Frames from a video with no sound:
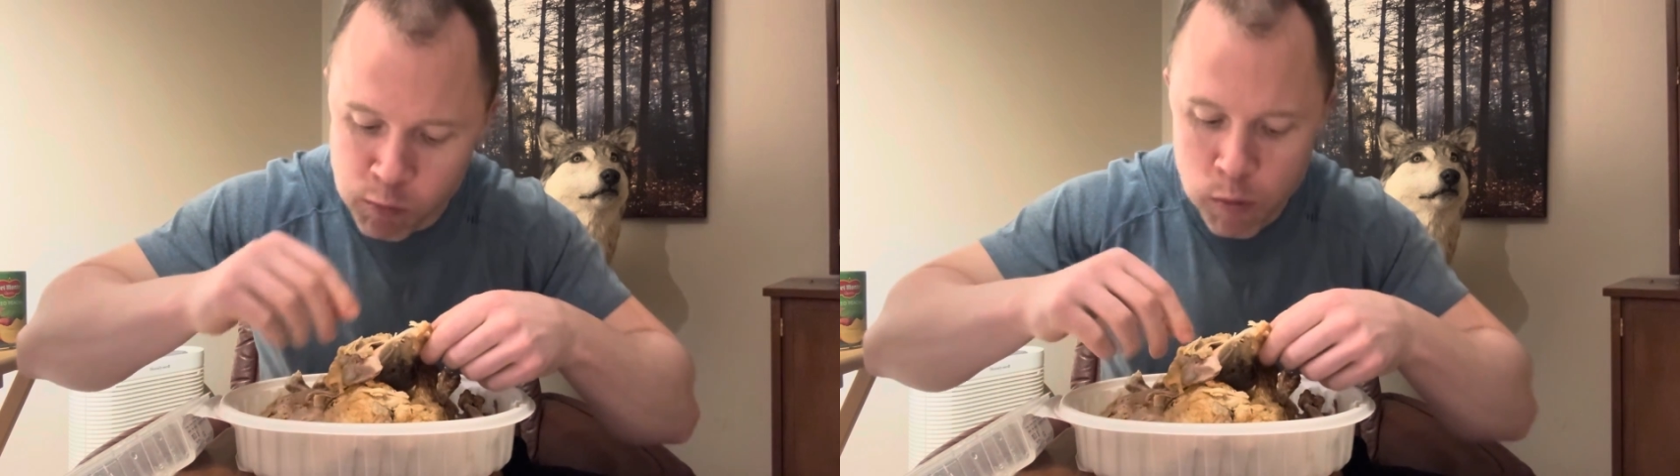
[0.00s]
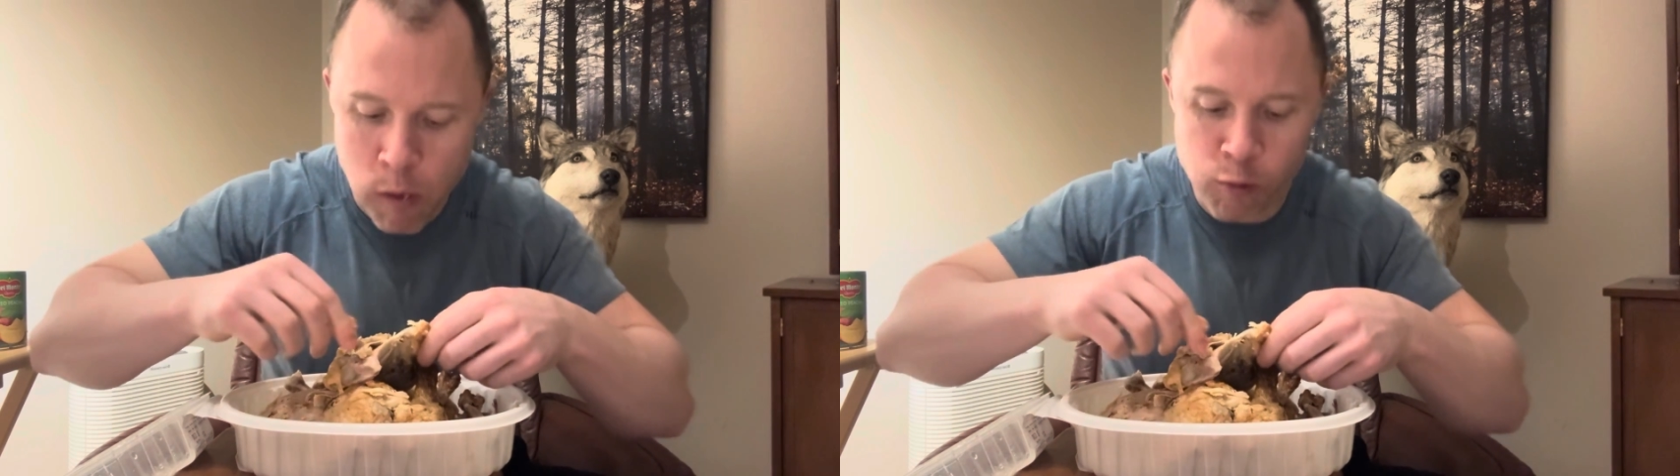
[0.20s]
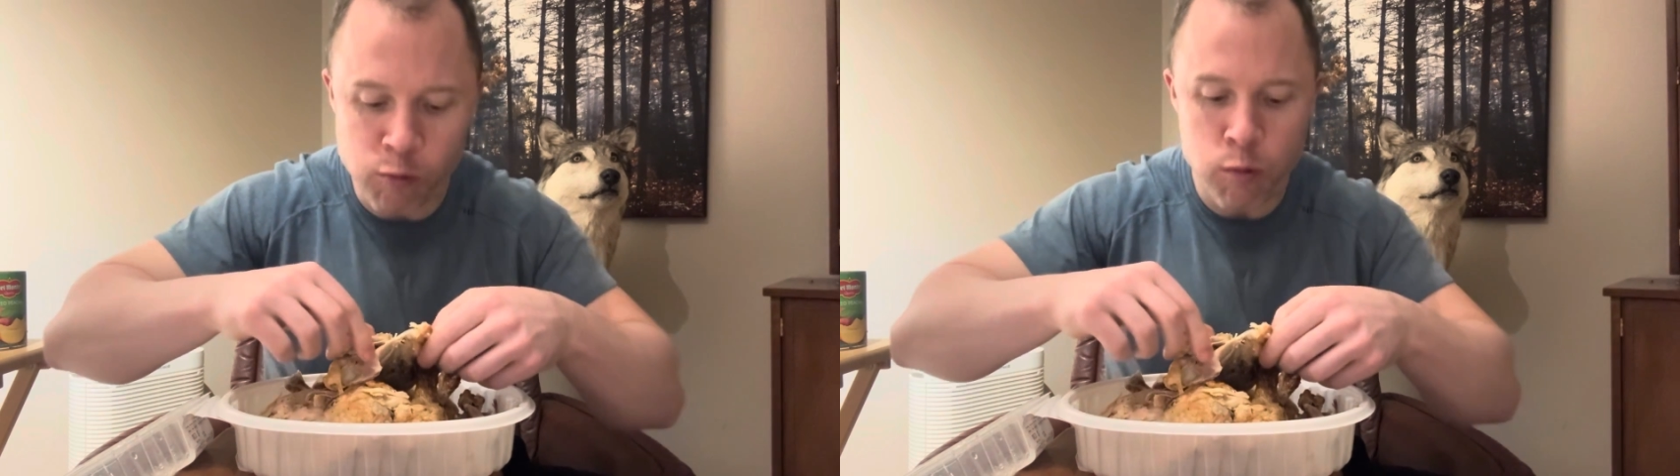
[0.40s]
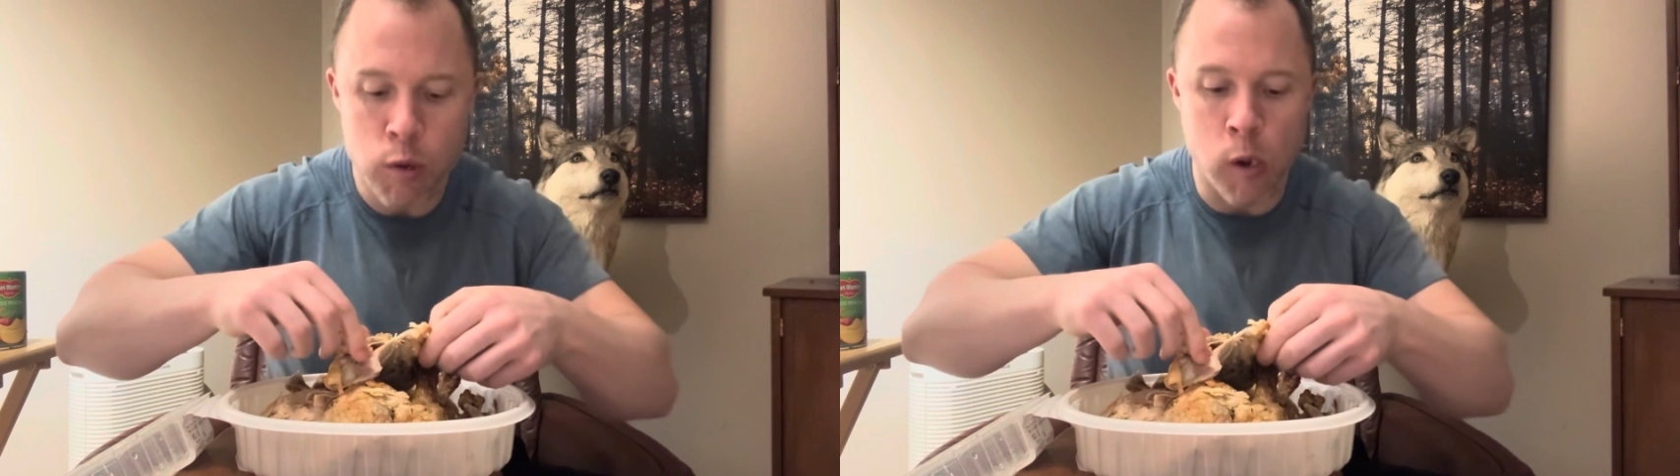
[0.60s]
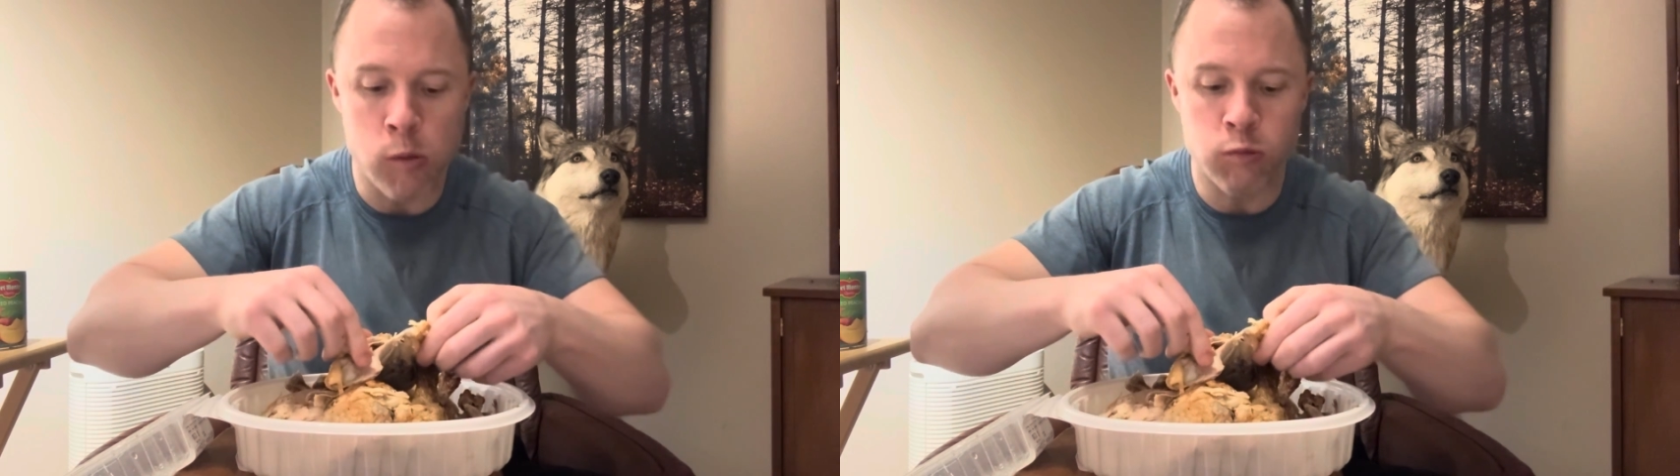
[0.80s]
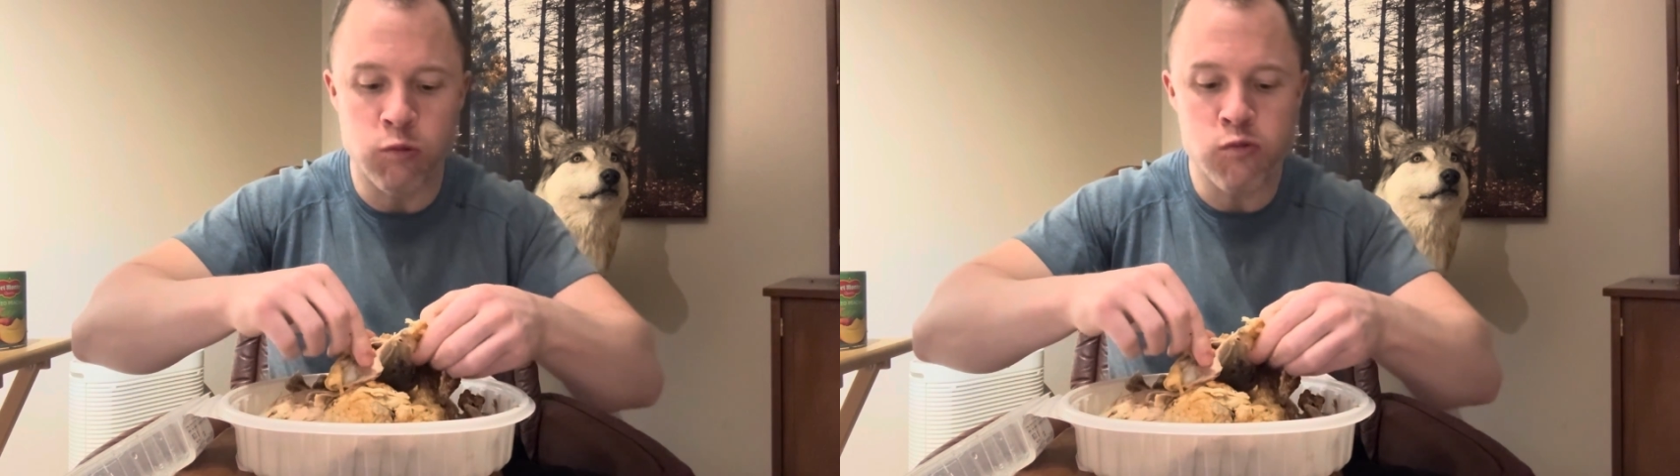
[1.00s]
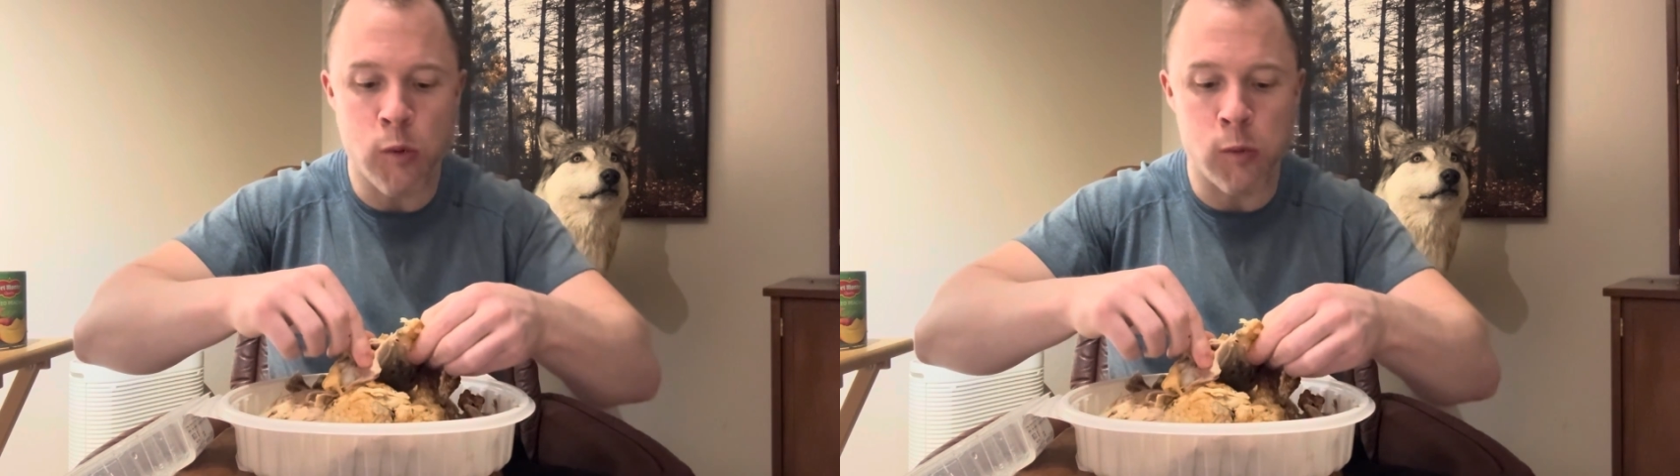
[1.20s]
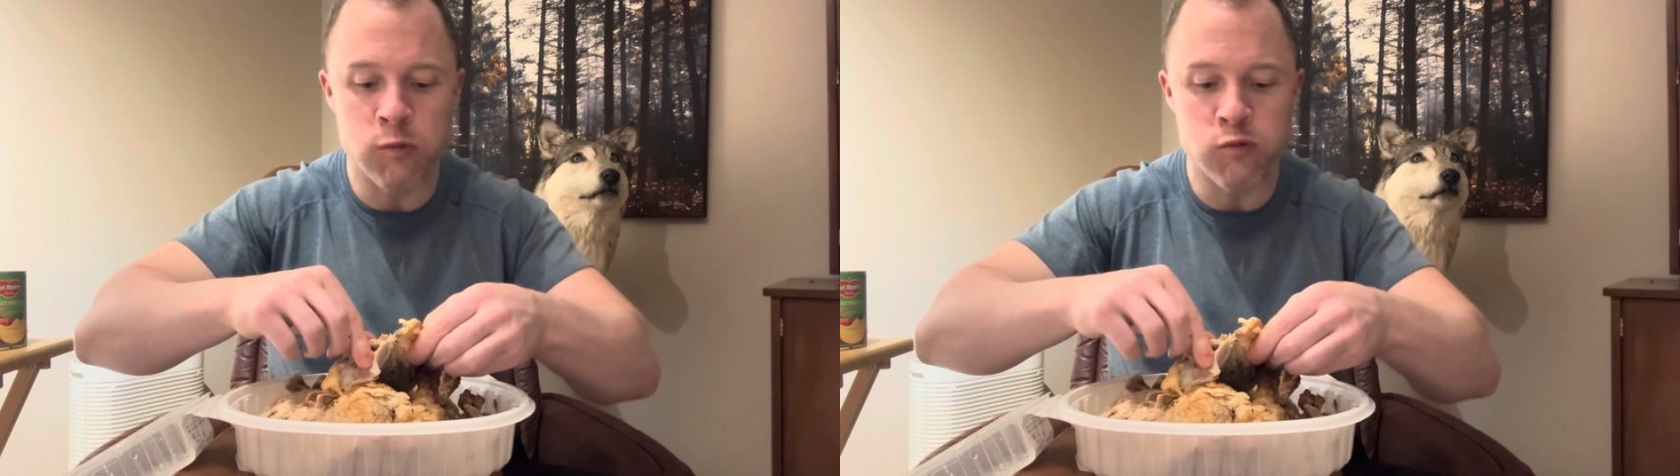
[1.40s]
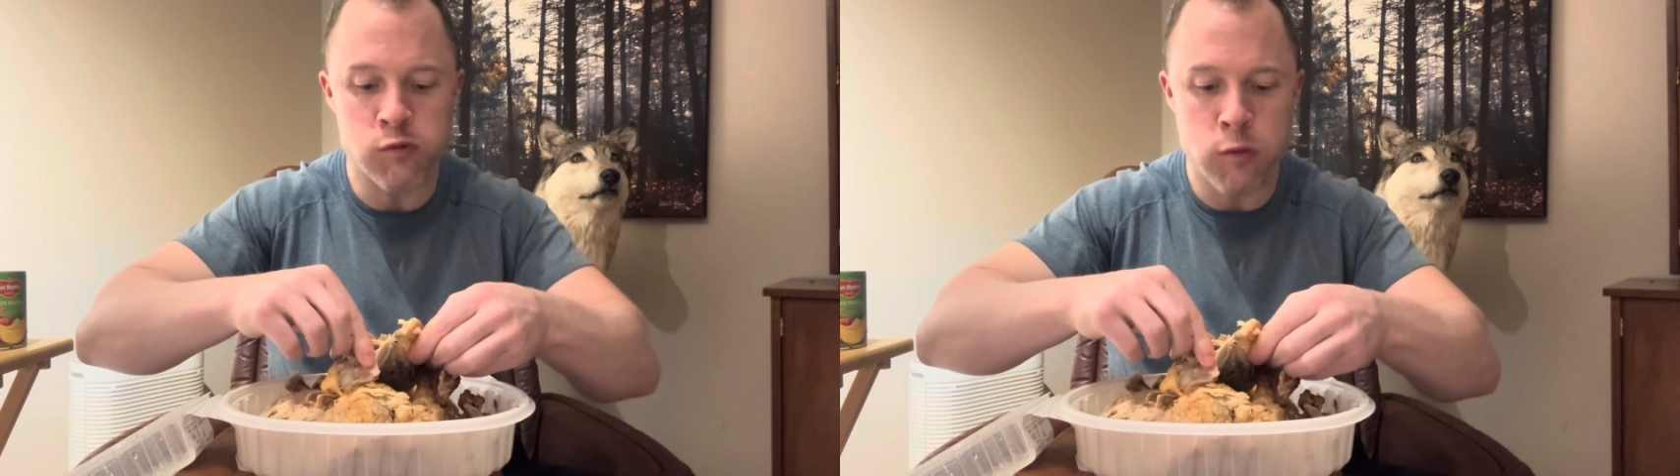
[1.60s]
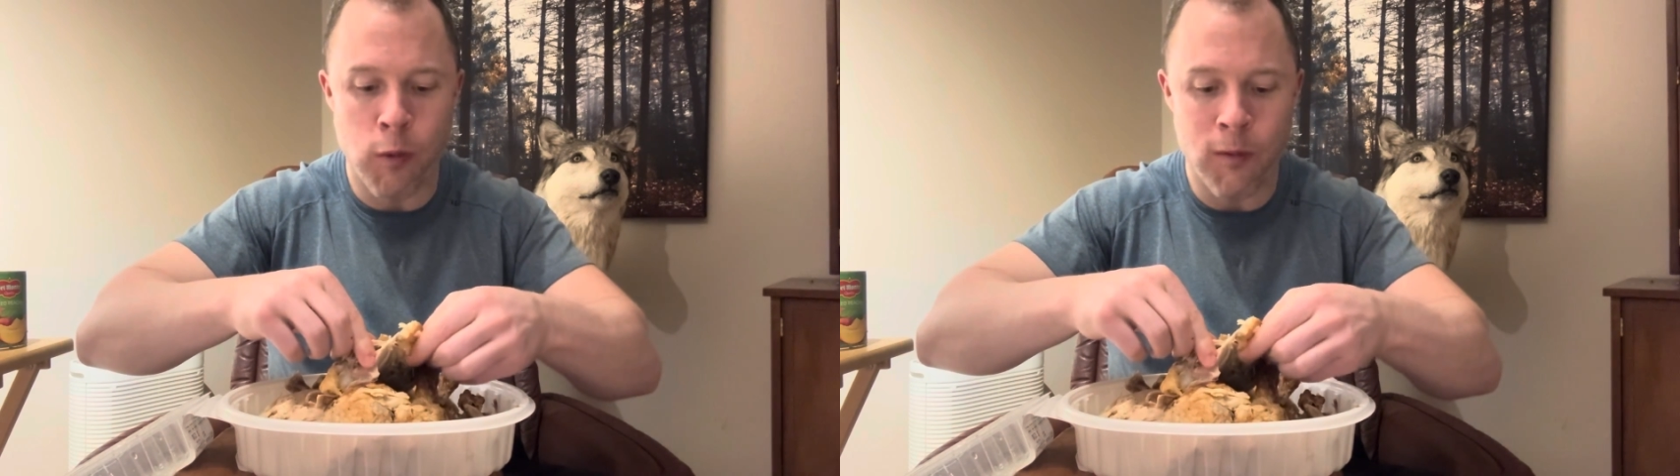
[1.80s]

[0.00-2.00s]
Okay, I'm just going to start